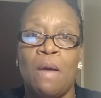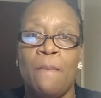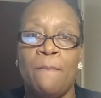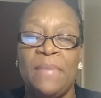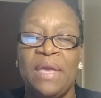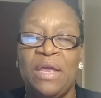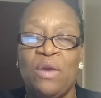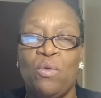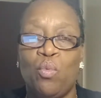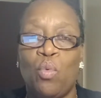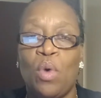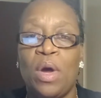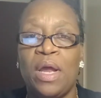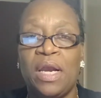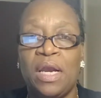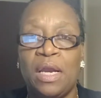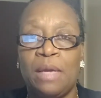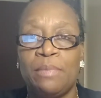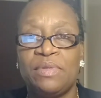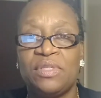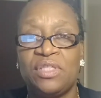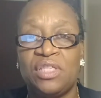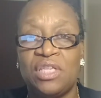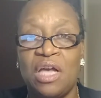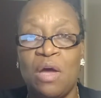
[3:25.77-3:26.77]
in one
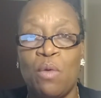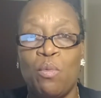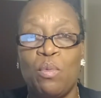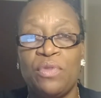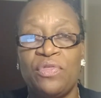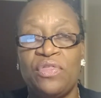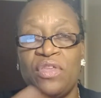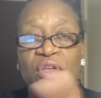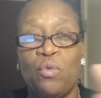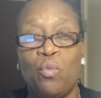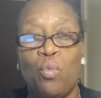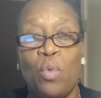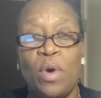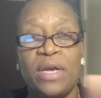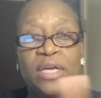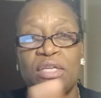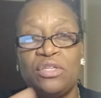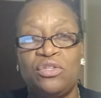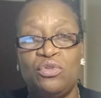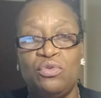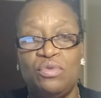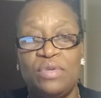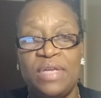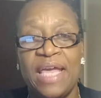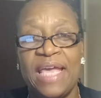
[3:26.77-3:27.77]
lump sum within 1 or
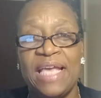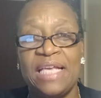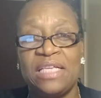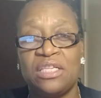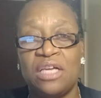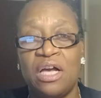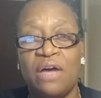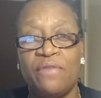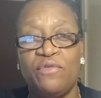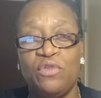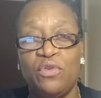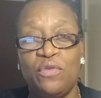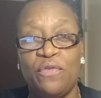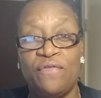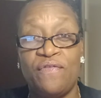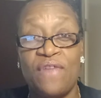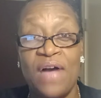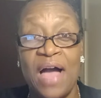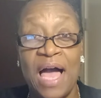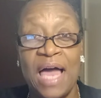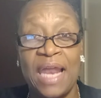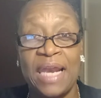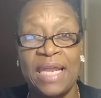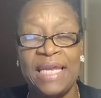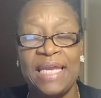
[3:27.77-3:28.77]
2 days of you
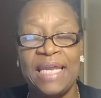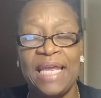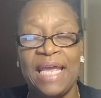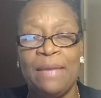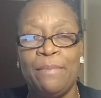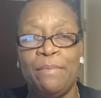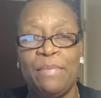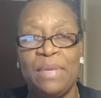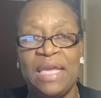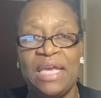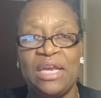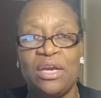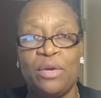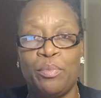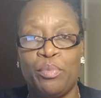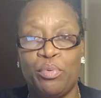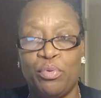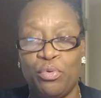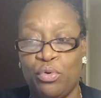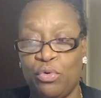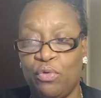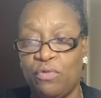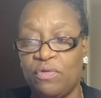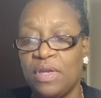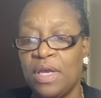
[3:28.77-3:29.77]
filing and being
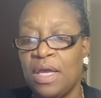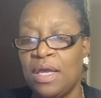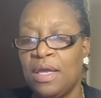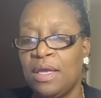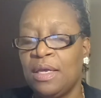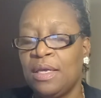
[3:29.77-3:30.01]
approved.